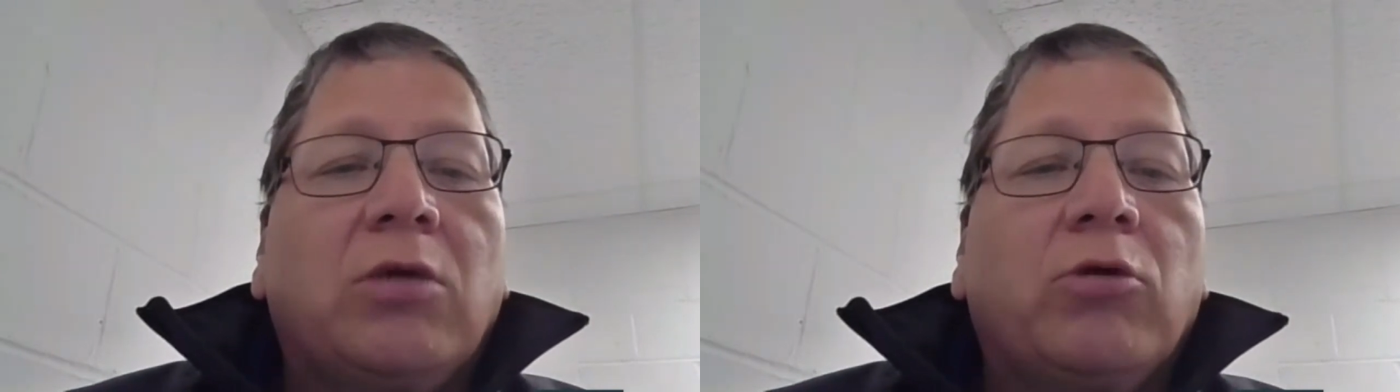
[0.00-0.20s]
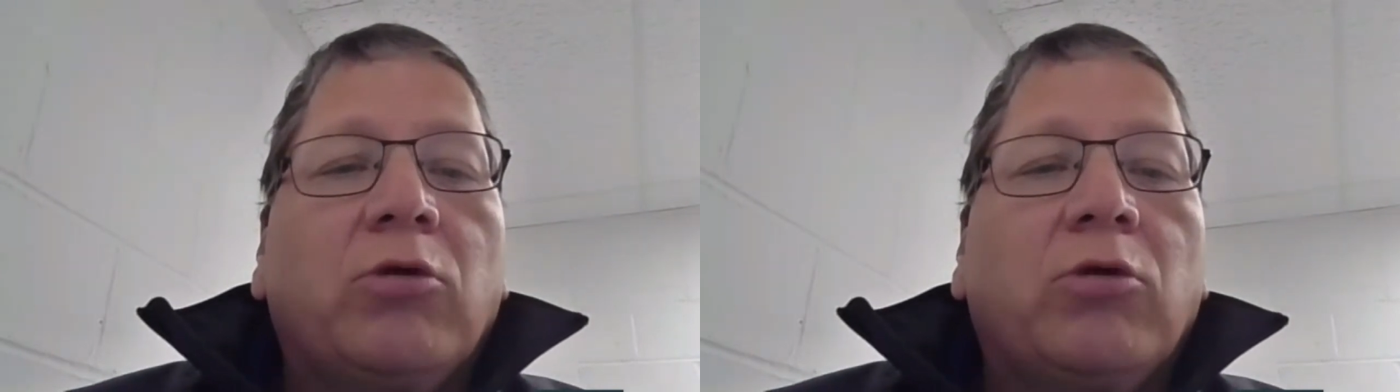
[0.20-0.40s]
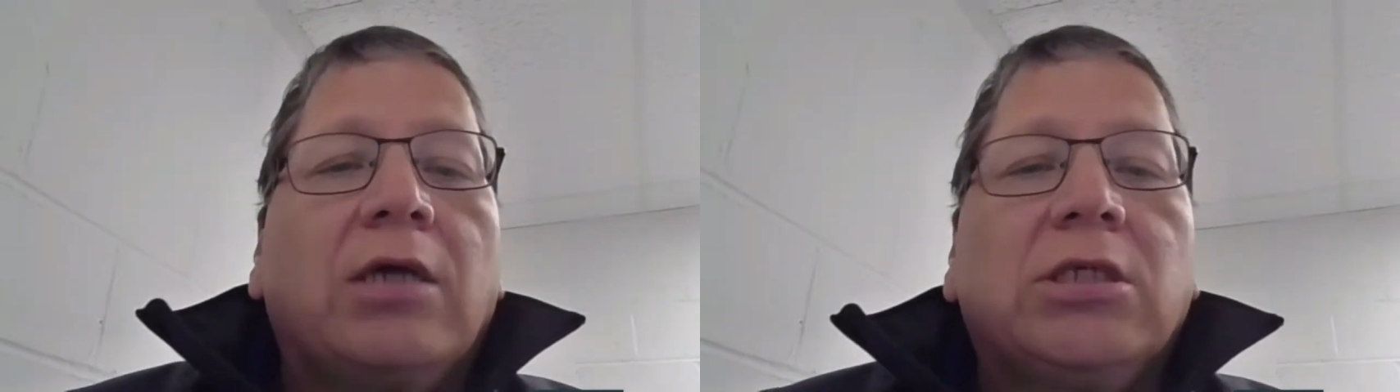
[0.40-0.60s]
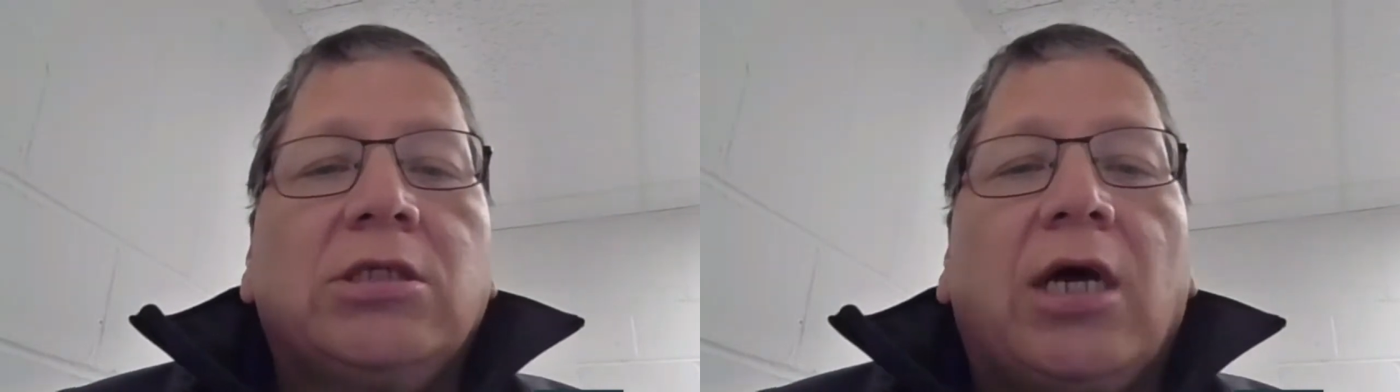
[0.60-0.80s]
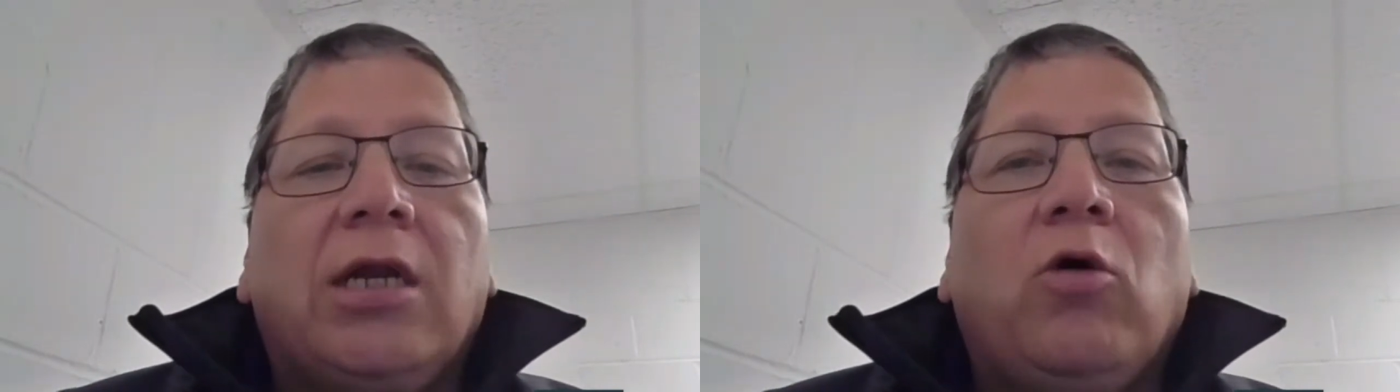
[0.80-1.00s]
that we're looking at is the
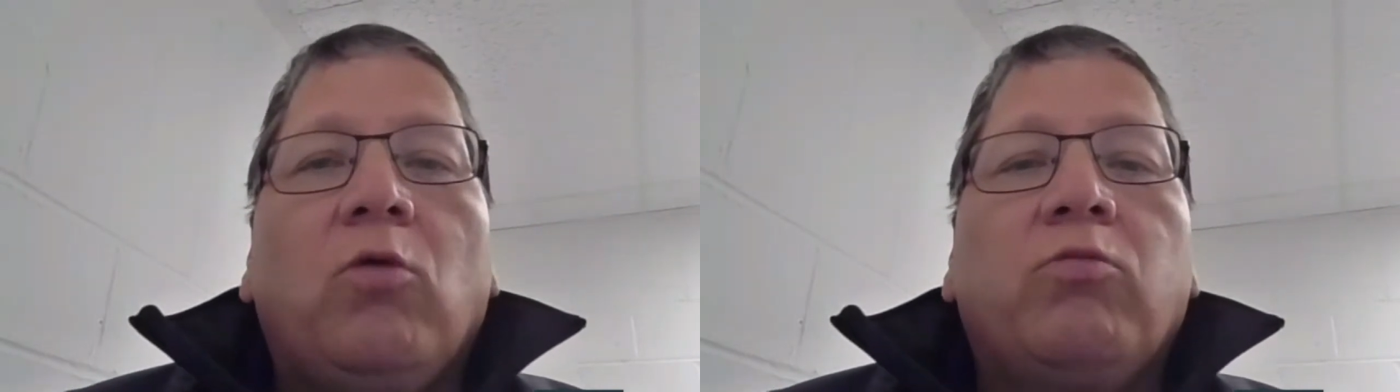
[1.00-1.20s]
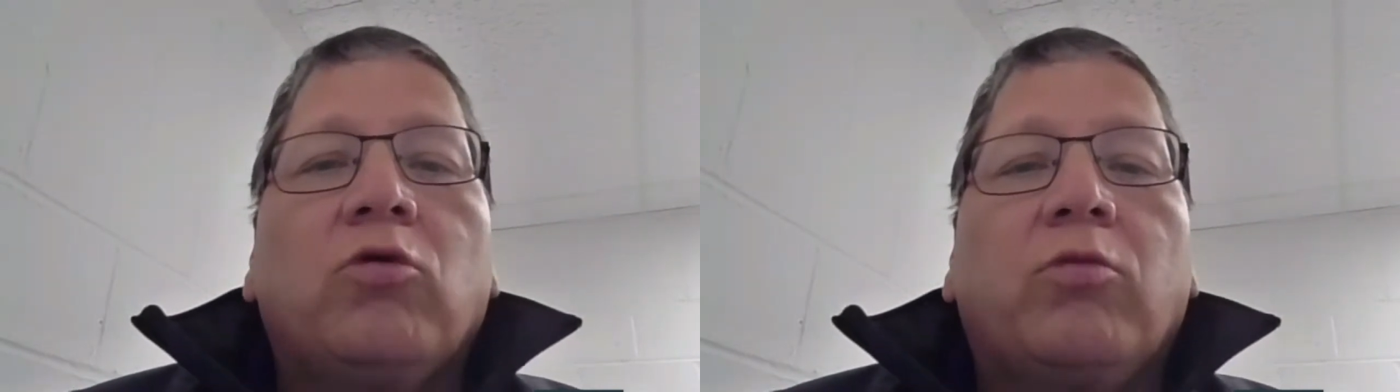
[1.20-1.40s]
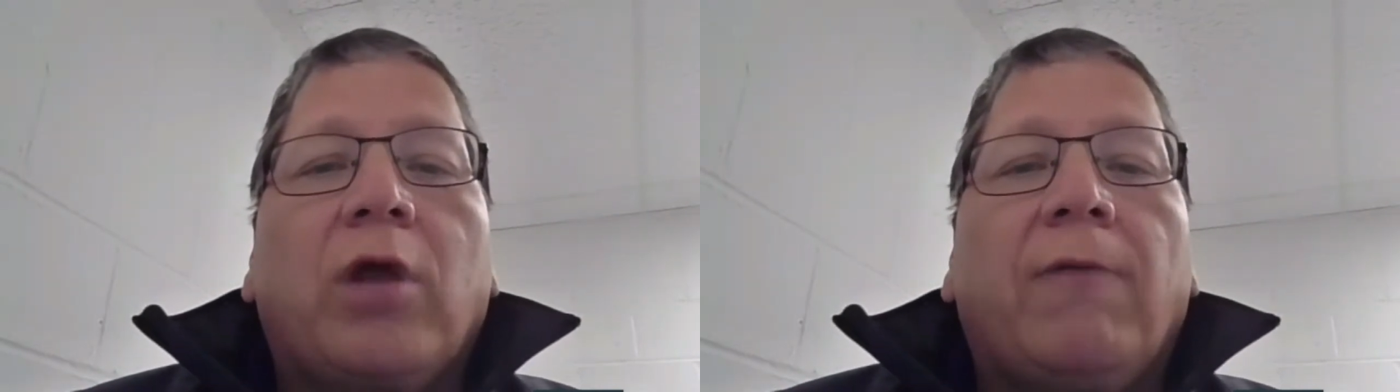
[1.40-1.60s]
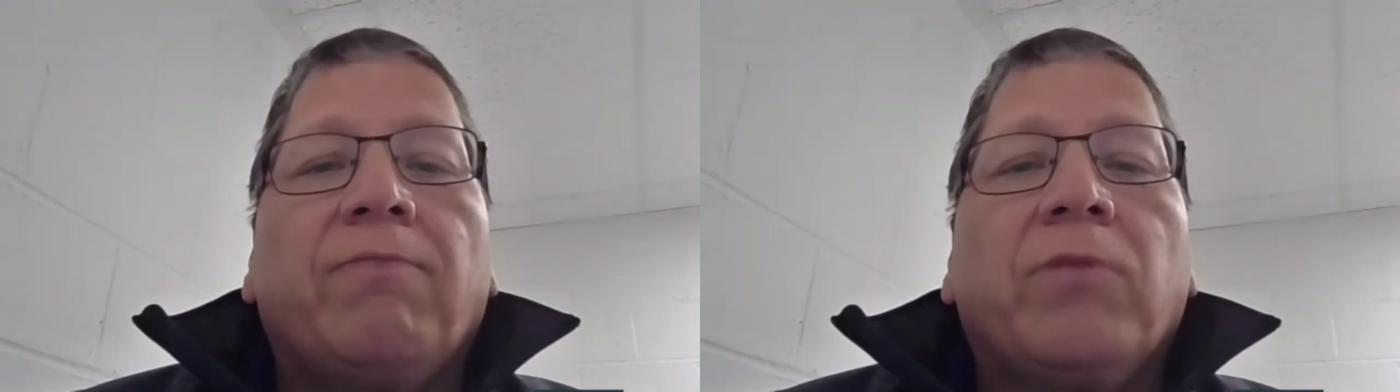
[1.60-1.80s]
tiny home program.